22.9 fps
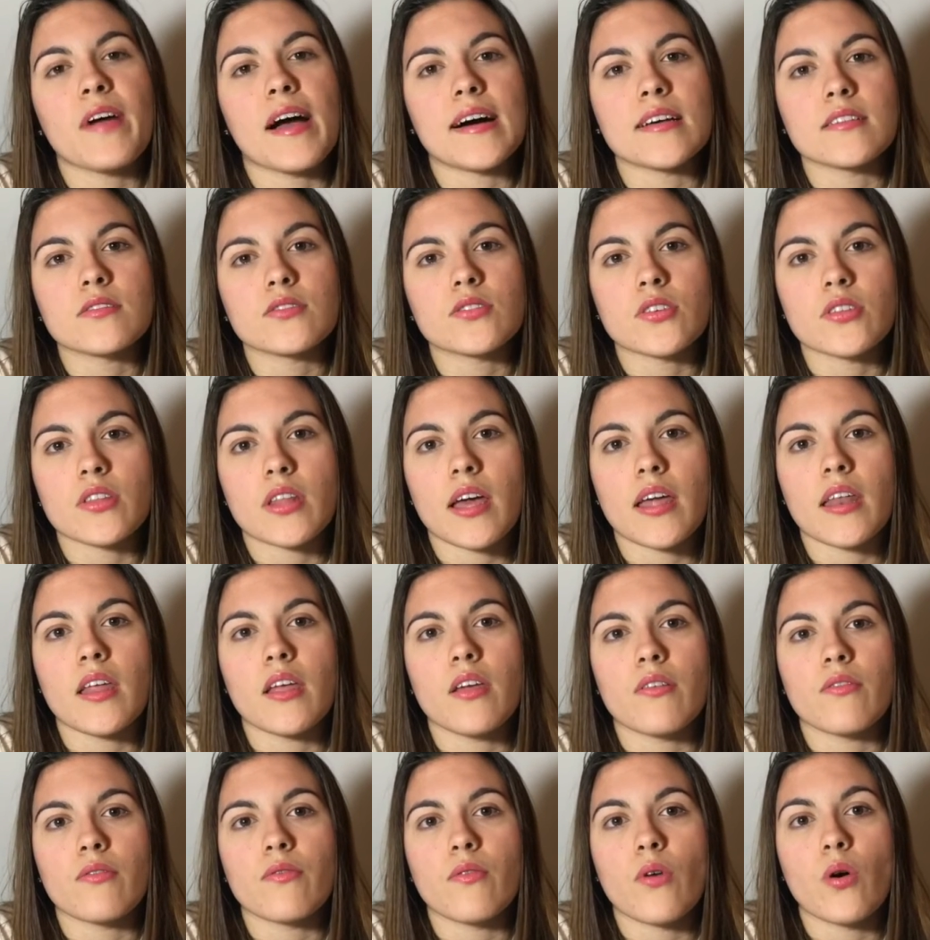faster than
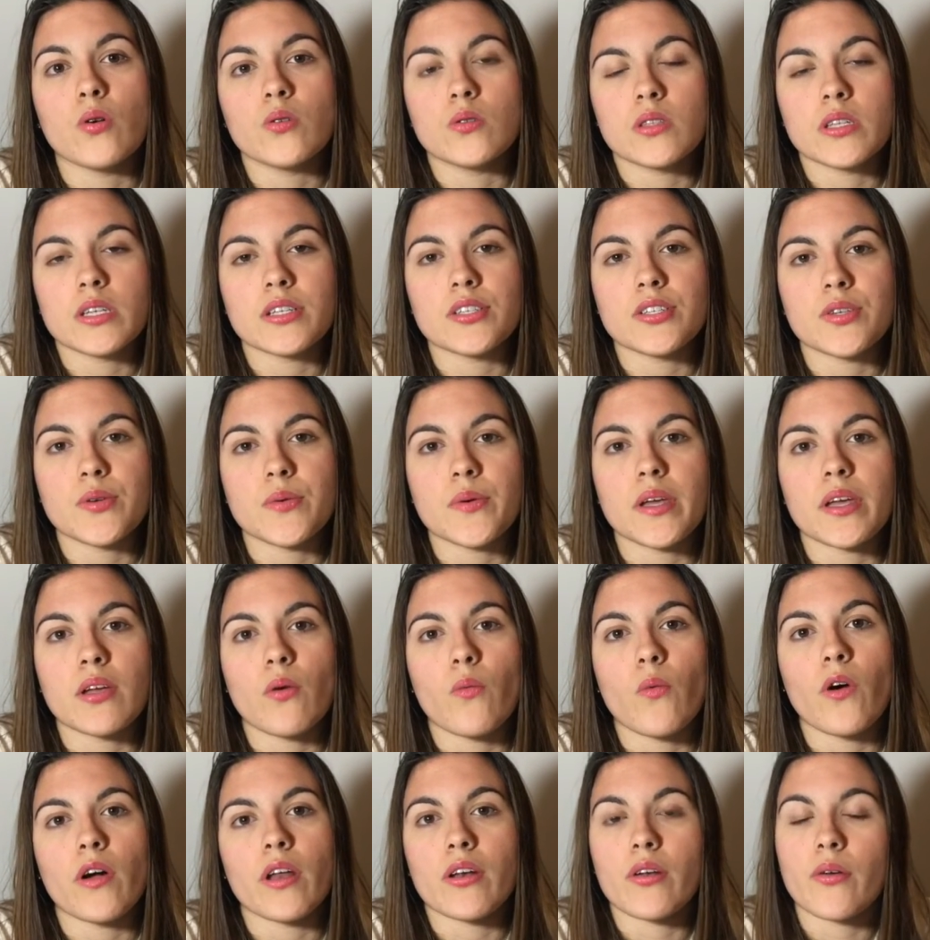if only doing
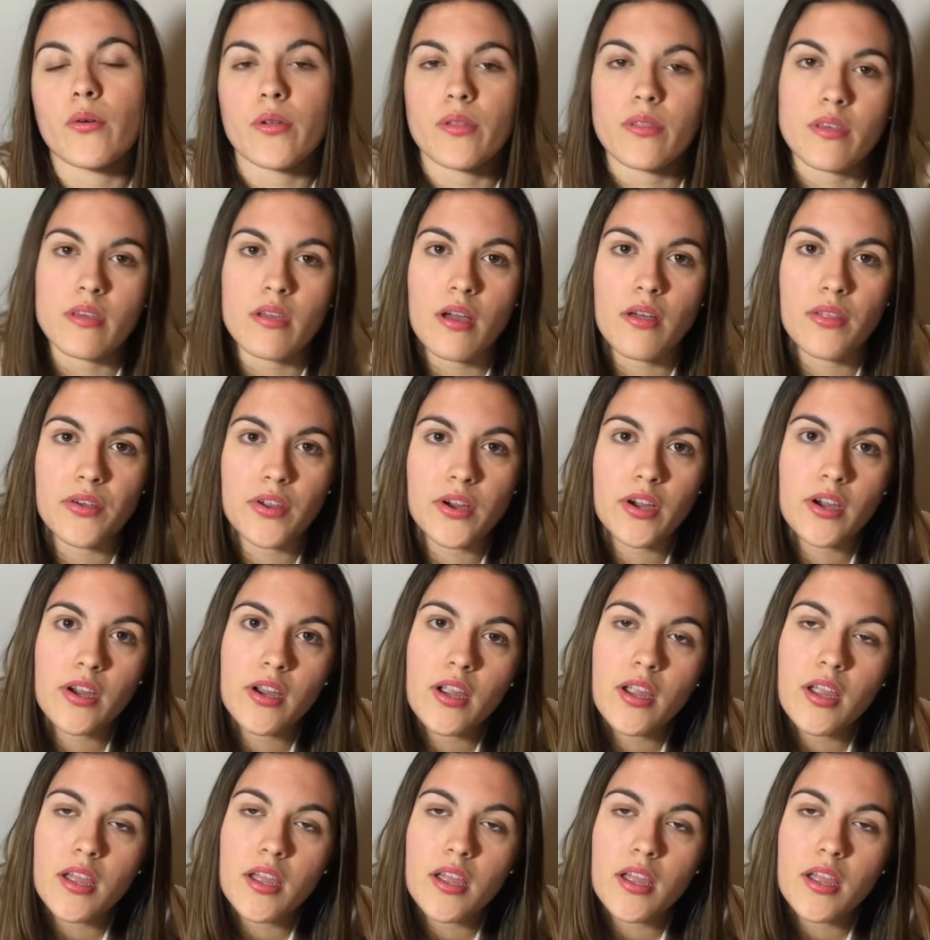one or the other.